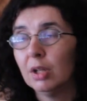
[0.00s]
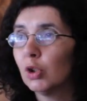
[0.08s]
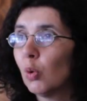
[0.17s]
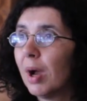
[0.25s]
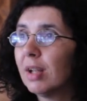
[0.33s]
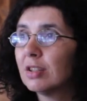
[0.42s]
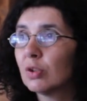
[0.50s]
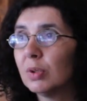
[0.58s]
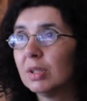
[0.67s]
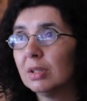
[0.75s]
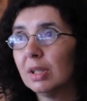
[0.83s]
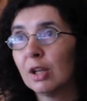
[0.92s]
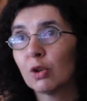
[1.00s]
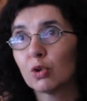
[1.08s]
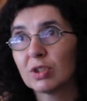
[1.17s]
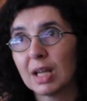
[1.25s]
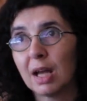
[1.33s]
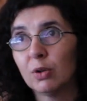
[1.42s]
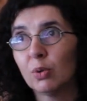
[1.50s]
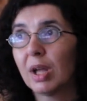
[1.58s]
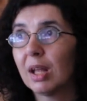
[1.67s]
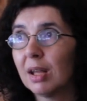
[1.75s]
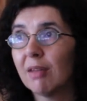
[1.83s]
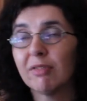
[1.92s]
The wines with the encruzado
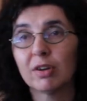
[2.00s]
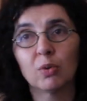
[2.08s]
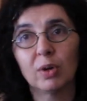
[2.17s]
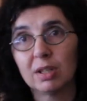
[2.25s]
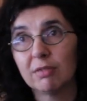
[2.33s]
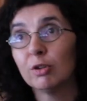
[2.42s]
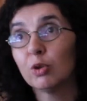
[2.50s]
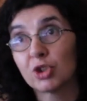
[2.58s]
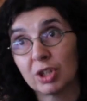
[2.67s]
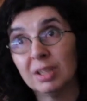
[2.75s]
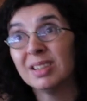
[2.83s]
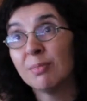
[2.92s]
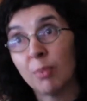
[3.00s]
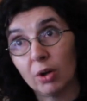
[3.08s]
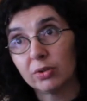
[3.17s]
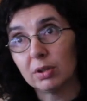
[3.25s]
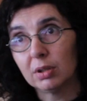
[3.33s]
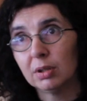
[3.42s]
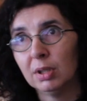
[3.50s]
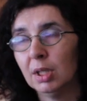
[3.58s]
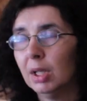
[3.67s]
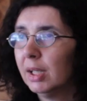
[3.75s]
can have a great evolution in the bottle.